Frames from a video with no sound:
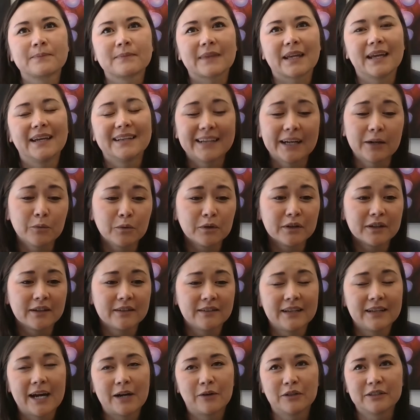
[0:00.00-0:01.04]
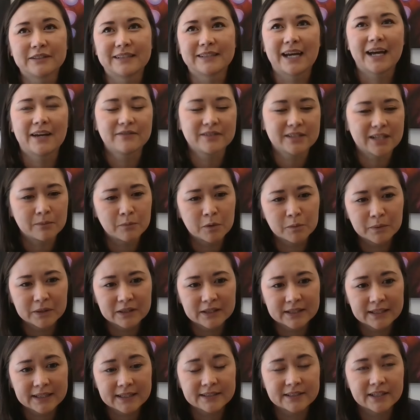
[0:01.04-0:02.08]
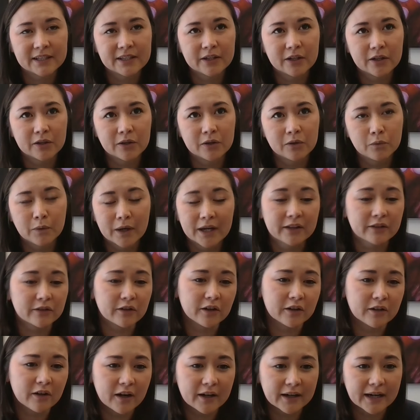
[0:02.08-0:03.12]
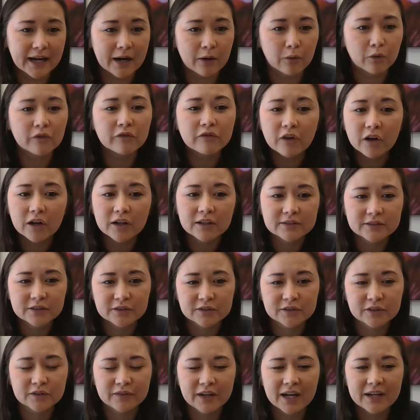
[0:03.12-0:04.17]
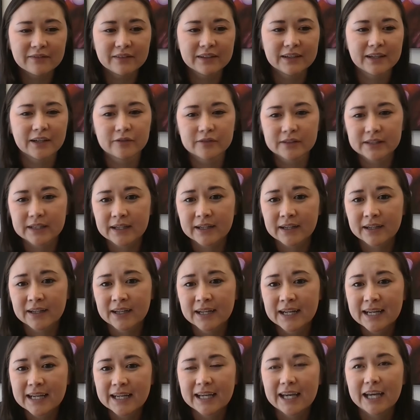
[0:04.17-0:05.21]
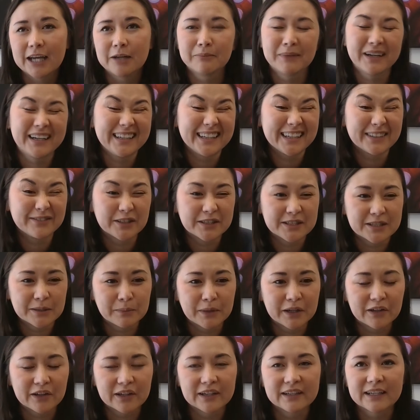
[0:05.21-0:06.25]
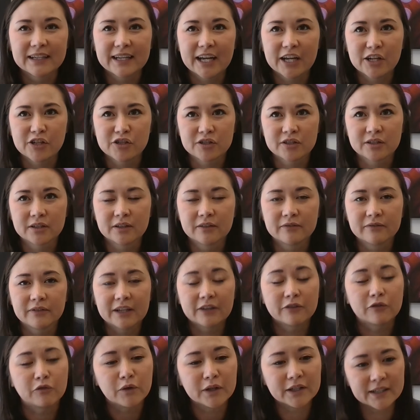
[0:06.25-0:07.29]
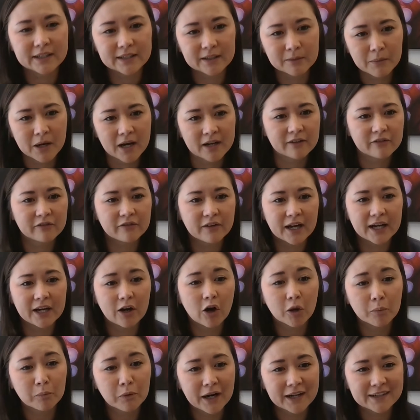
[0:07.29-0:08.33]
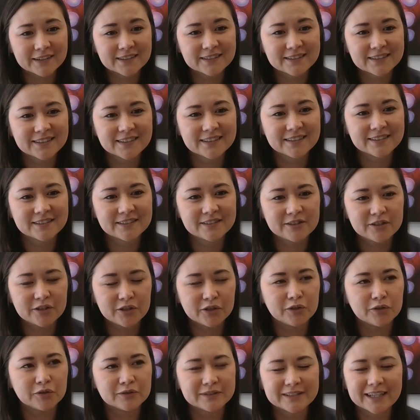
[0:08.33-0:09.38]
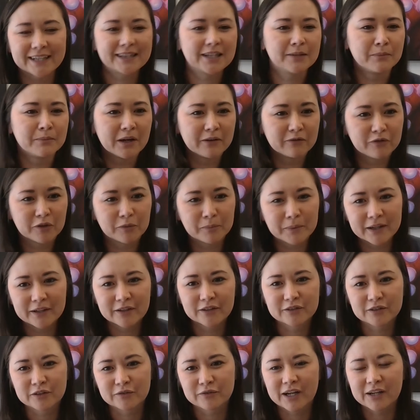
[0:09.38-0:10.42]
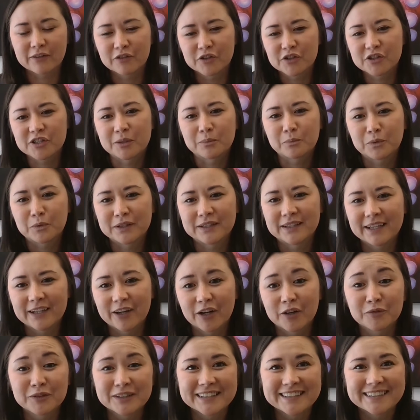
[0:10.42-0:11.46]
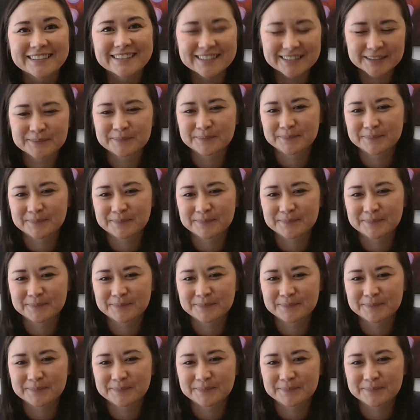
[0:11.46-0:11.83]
And that would allow us to have some ability to know whether or not our frogs are surviving out there, and might give us a better indication of if we need to modify our practices to set them up for better survivorship when they are released.